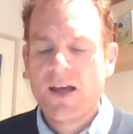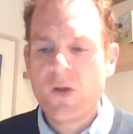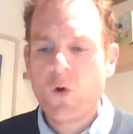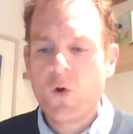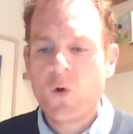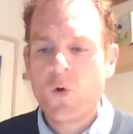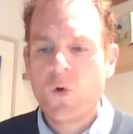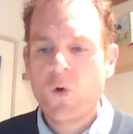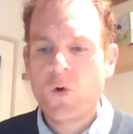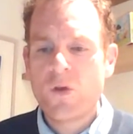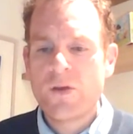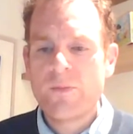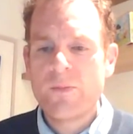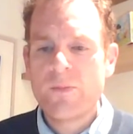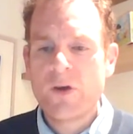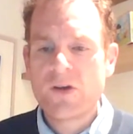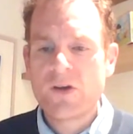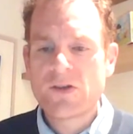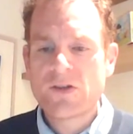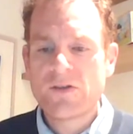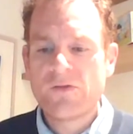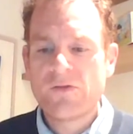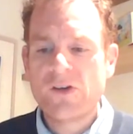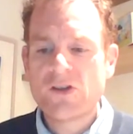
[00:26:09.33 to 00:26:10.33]
or the
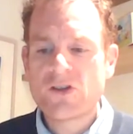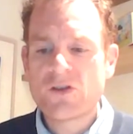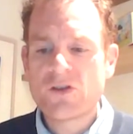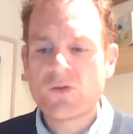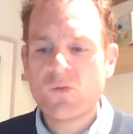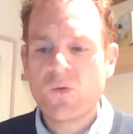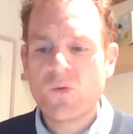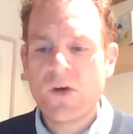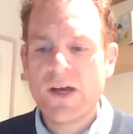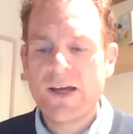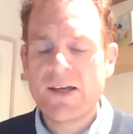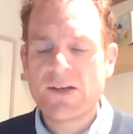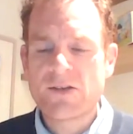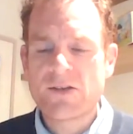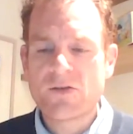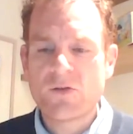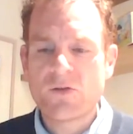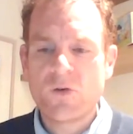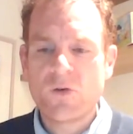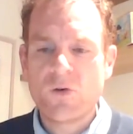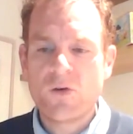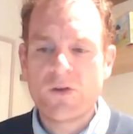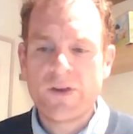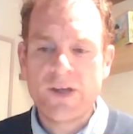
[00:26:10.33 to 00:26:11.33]
most efficient ways,
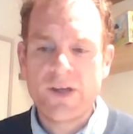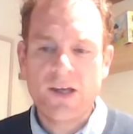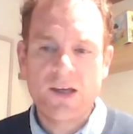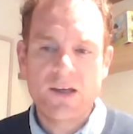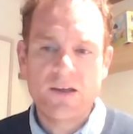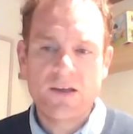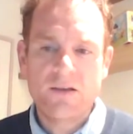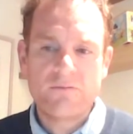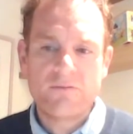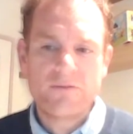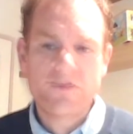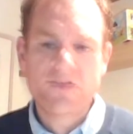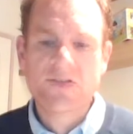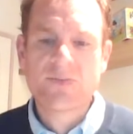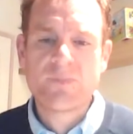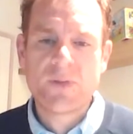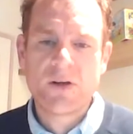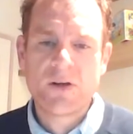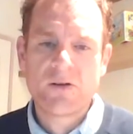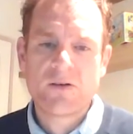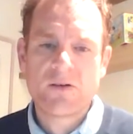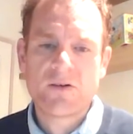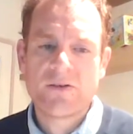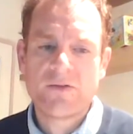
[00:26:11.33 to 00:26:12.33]
or the
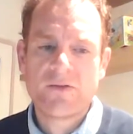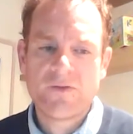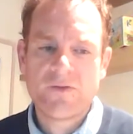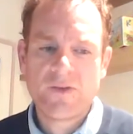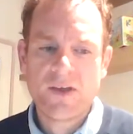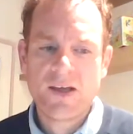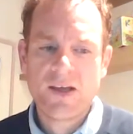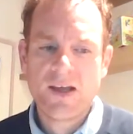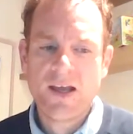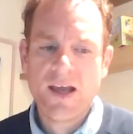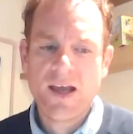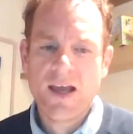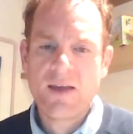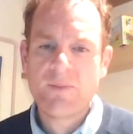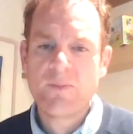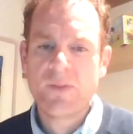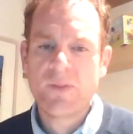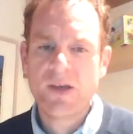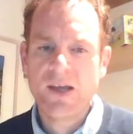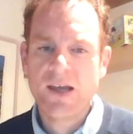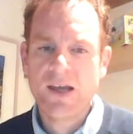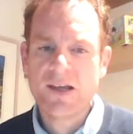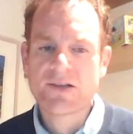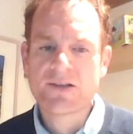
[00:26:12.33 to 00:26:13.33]
spirit of the
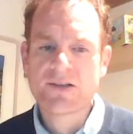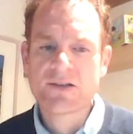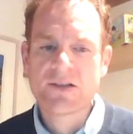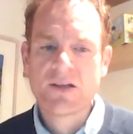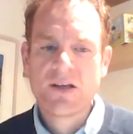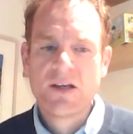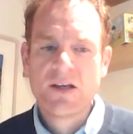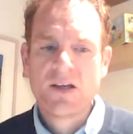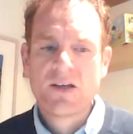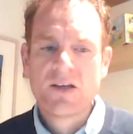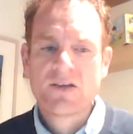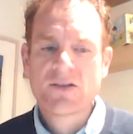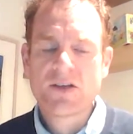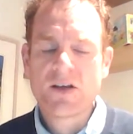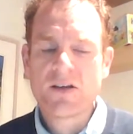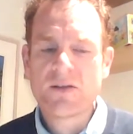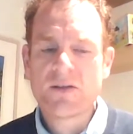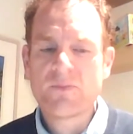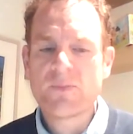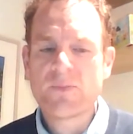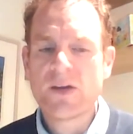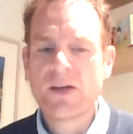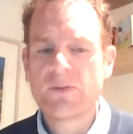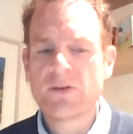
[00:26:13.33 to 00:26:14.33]
MBS, so
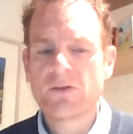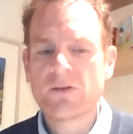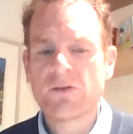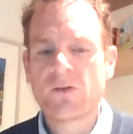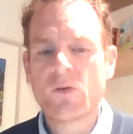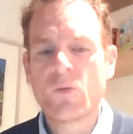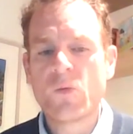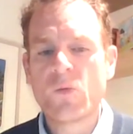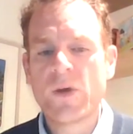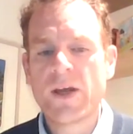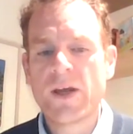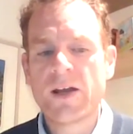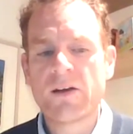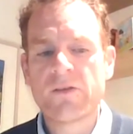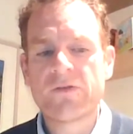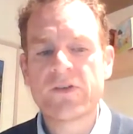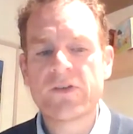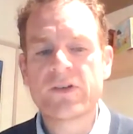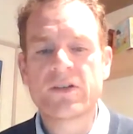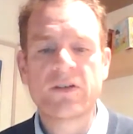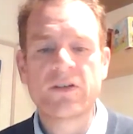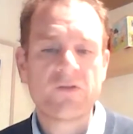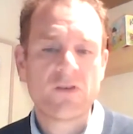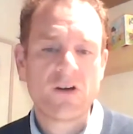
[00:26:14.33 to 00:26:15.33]
that people are aware of the
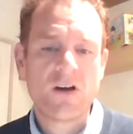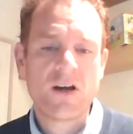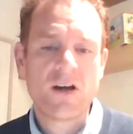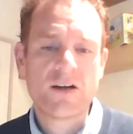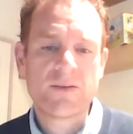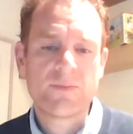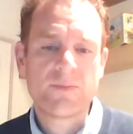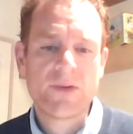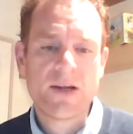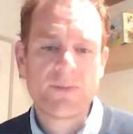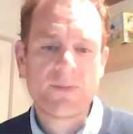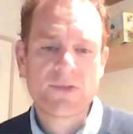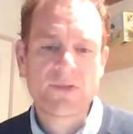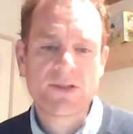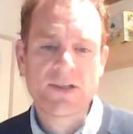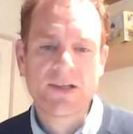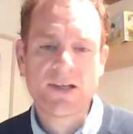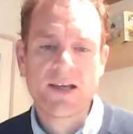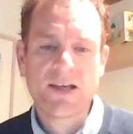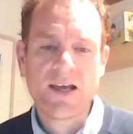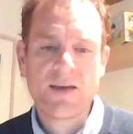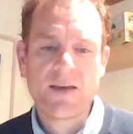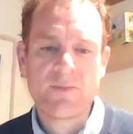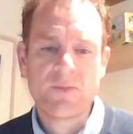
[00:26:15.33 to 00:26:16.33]
different item numbers
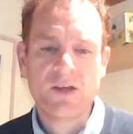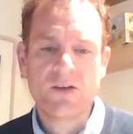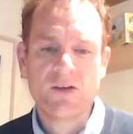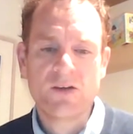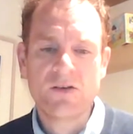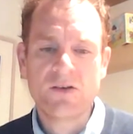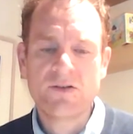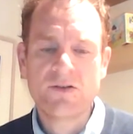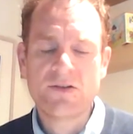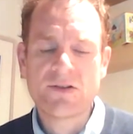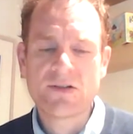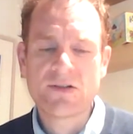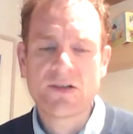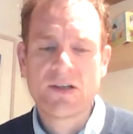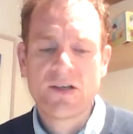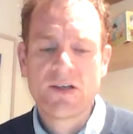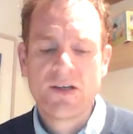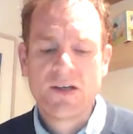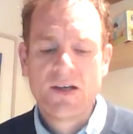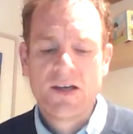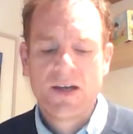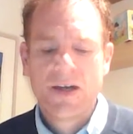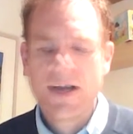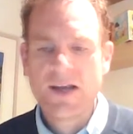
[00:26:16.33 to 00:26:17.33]
that can be used,
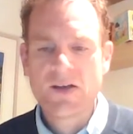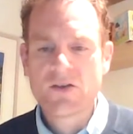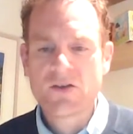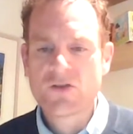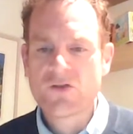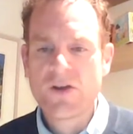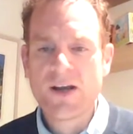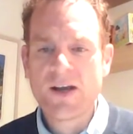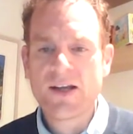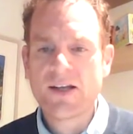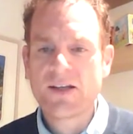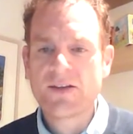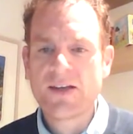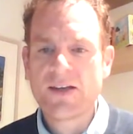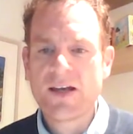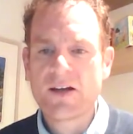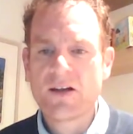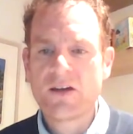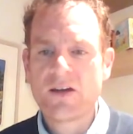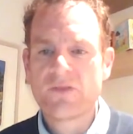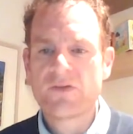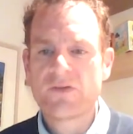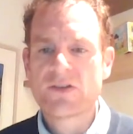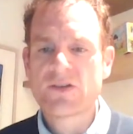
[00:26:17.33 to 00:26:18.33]
and tracking that
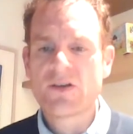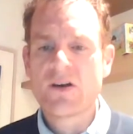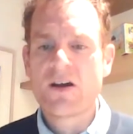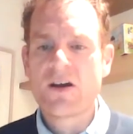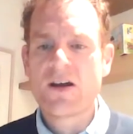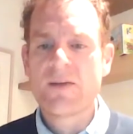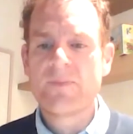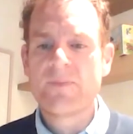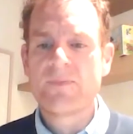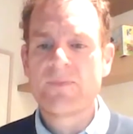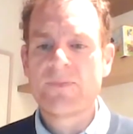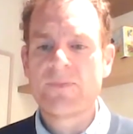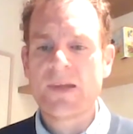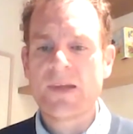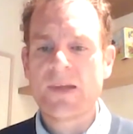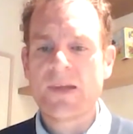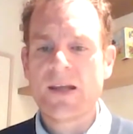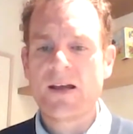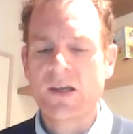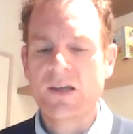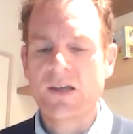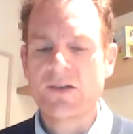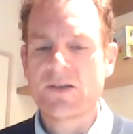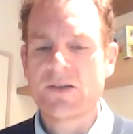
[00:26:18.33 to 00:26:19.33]
over time
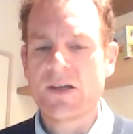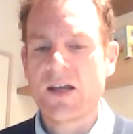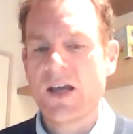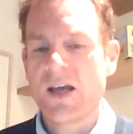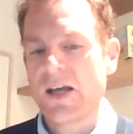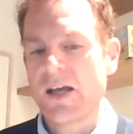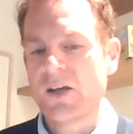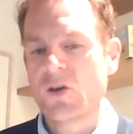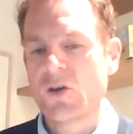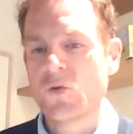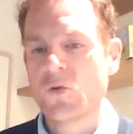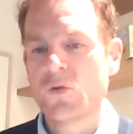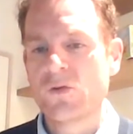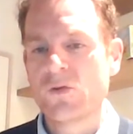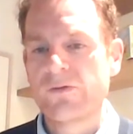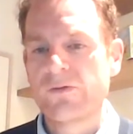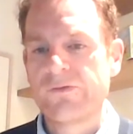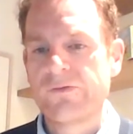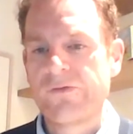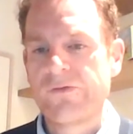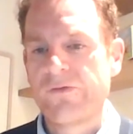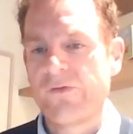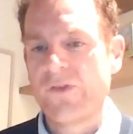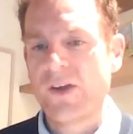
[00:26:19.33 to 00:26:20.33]
is a good
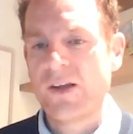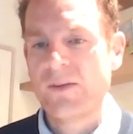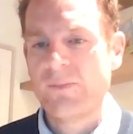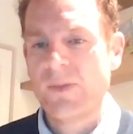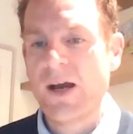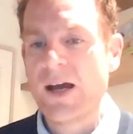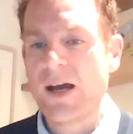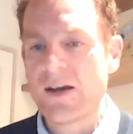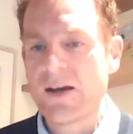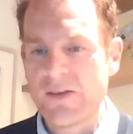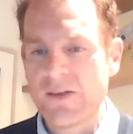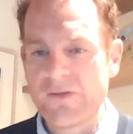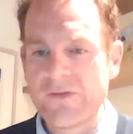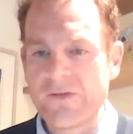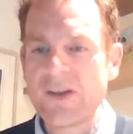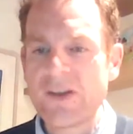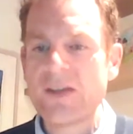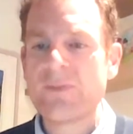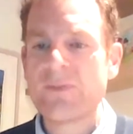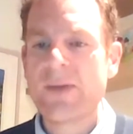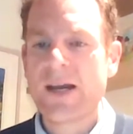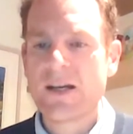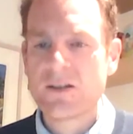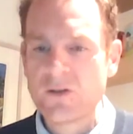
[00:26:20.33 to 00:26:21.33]
part of the
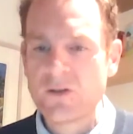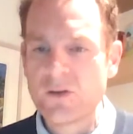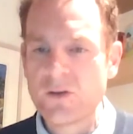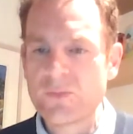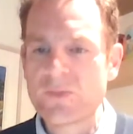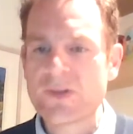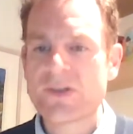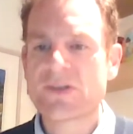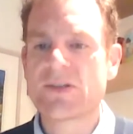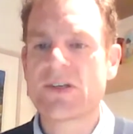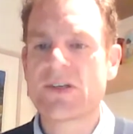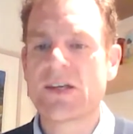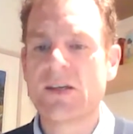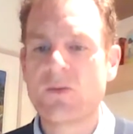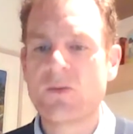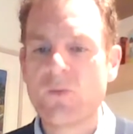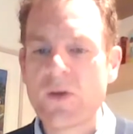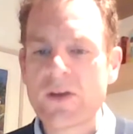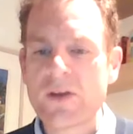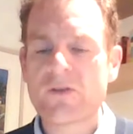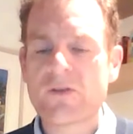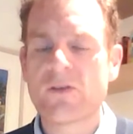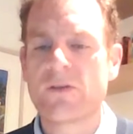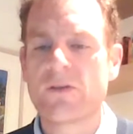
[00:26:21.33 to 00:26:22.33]
feedback loop to see
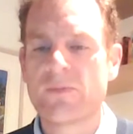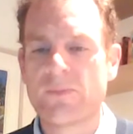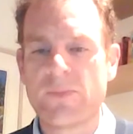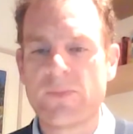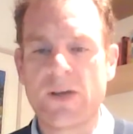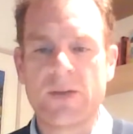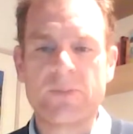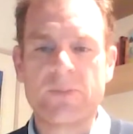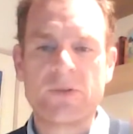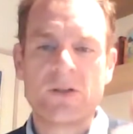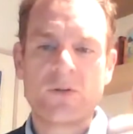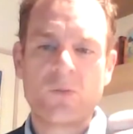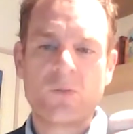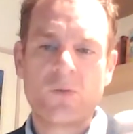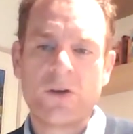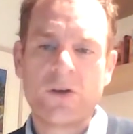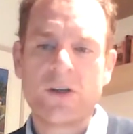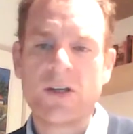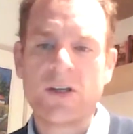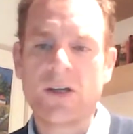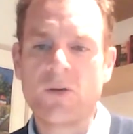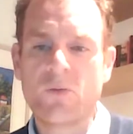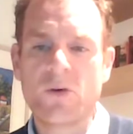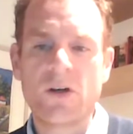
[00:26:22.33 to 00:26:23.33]
whether or not people are
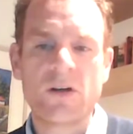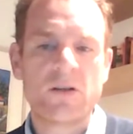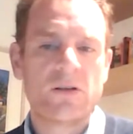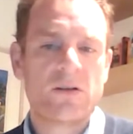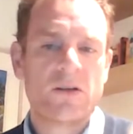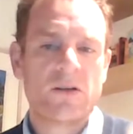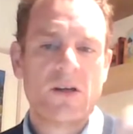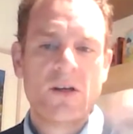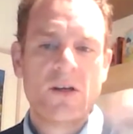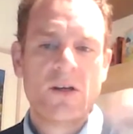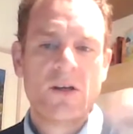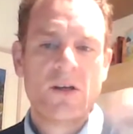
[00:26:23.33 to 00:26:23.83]
working well,